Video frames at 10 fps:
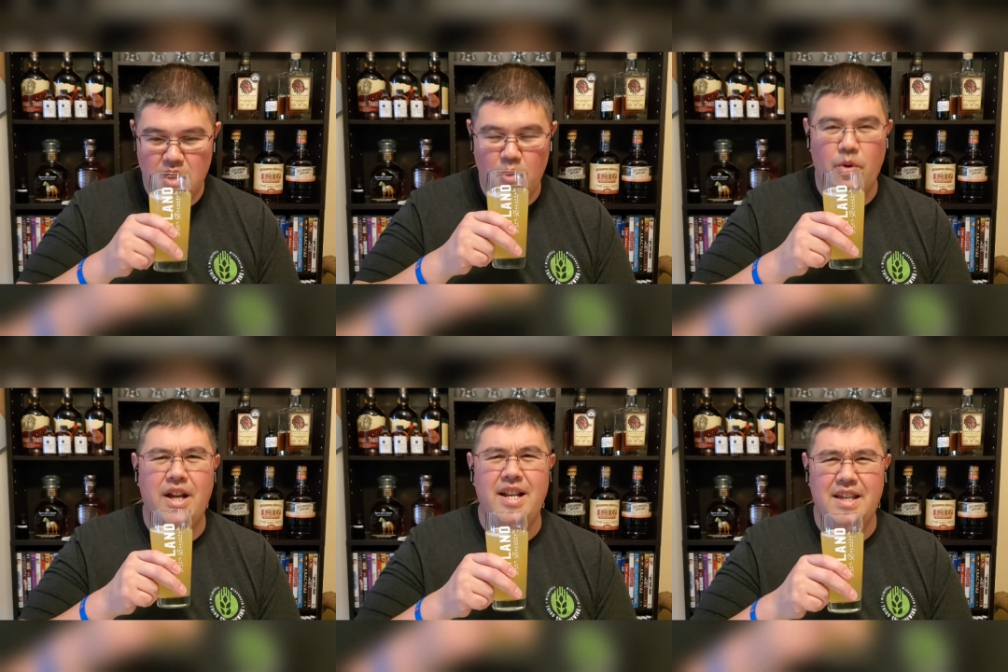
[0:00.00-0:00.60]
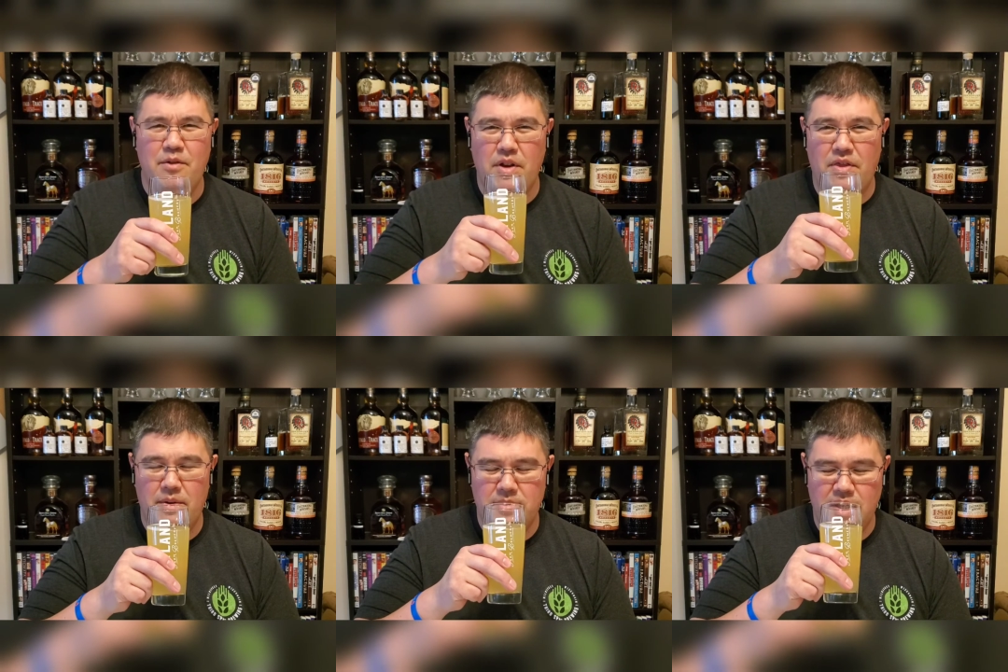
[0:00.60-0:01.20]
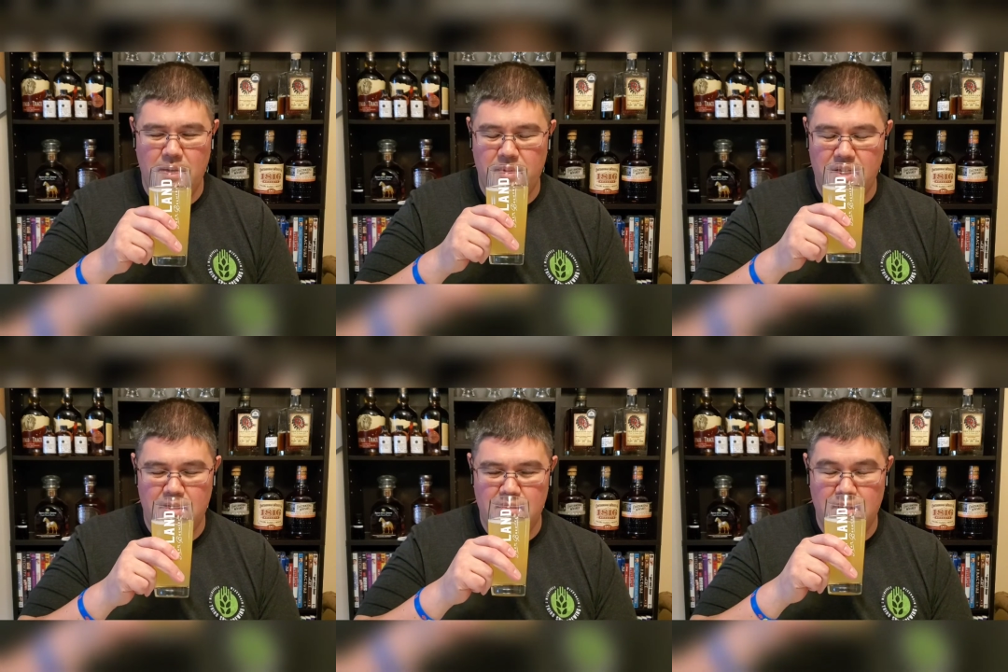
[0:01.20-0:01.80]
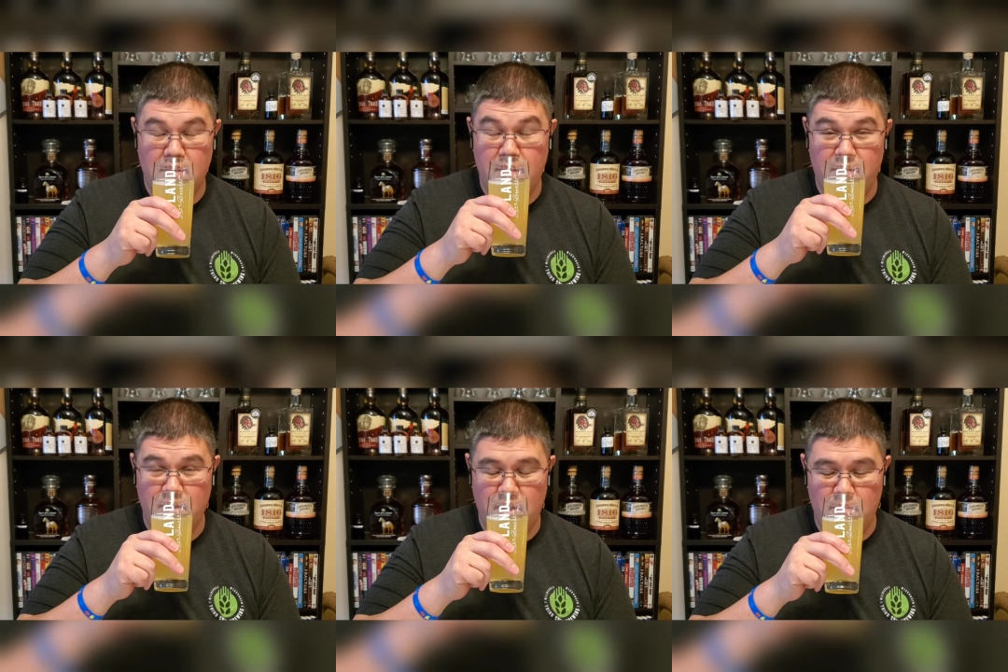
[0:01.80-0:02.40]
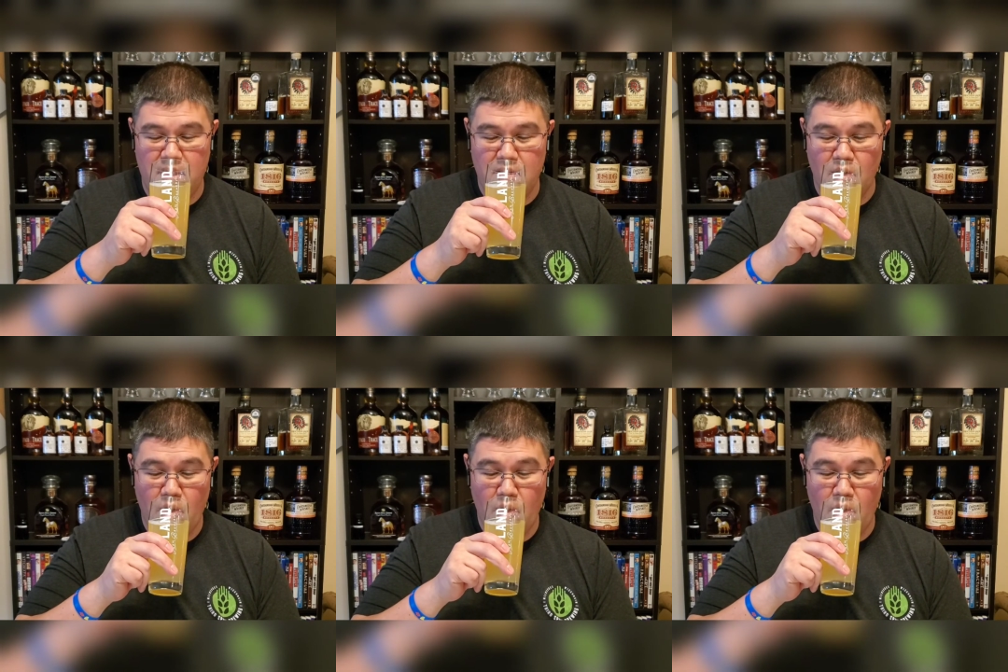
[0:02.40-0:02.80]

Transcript: Why did I give you a thumbs up? I don't even know what that means.